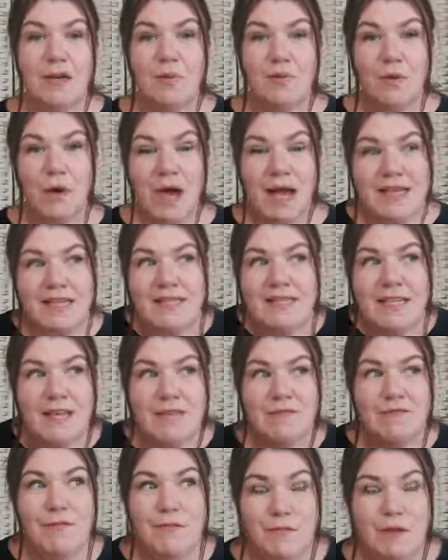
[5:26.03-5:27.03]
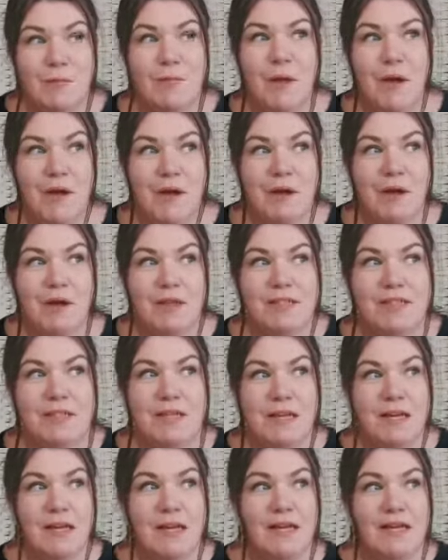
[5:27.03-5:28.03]
But as they fall apart,
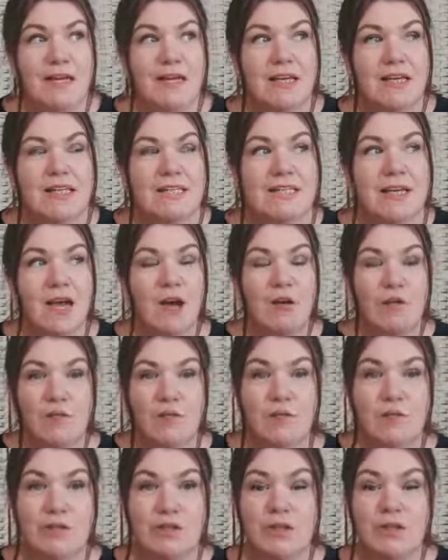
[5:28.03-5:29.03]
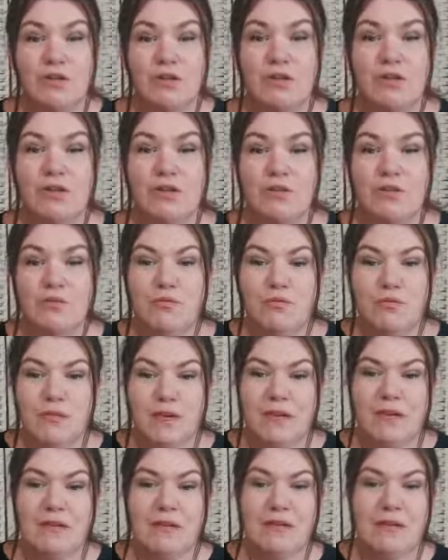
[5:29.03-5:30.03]
it's helpful to look at the
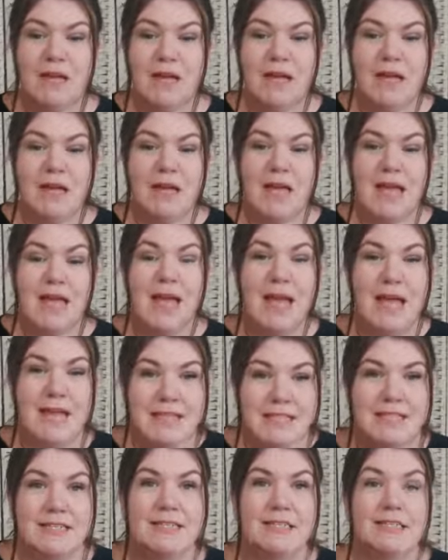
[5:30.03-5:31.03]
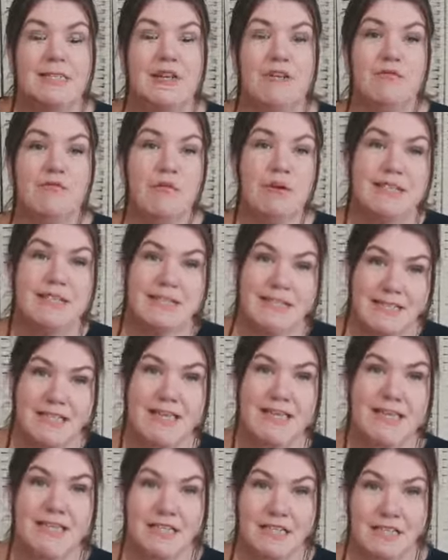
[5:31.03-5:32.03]
real essence of what is
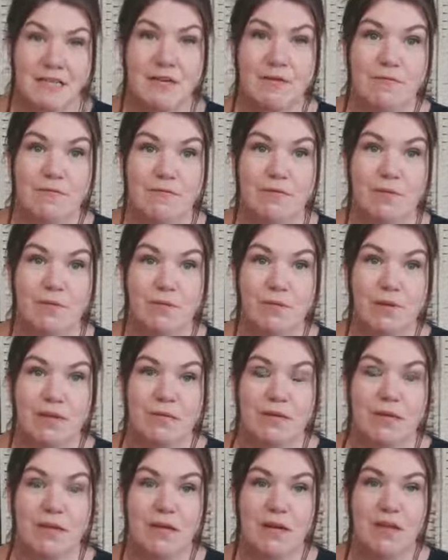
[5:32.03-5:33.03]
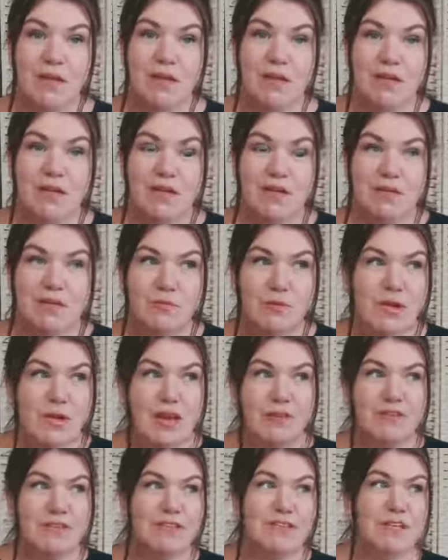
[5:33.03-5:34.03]
seeking to come forward. We
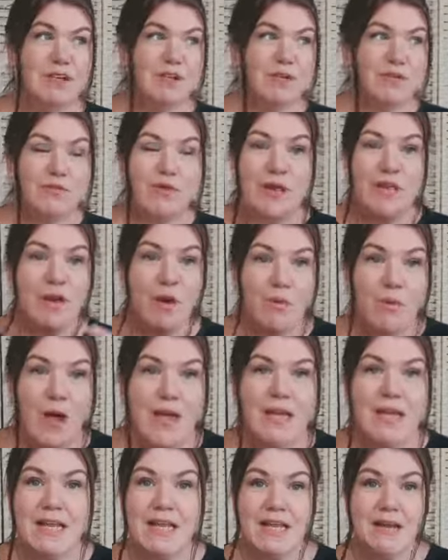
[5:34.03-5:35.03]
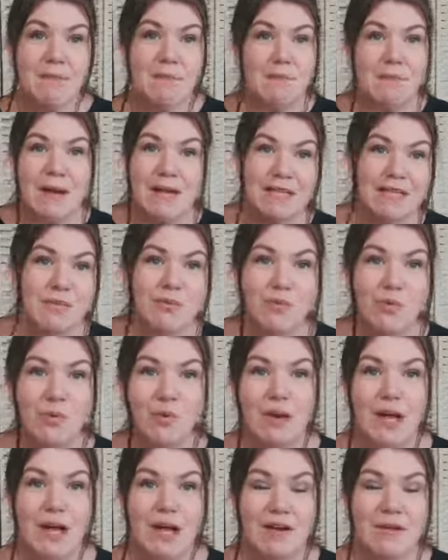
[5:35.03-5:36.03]
have this great awakening, a mass
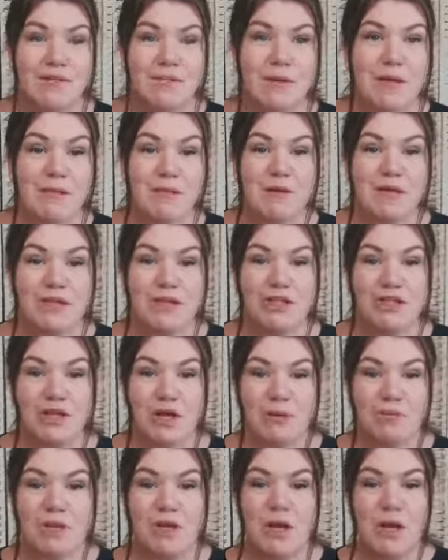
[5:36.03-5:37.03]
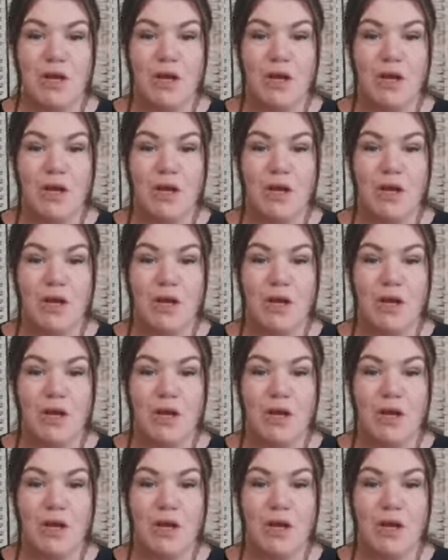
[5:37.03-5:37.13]
walkout of people in jobs.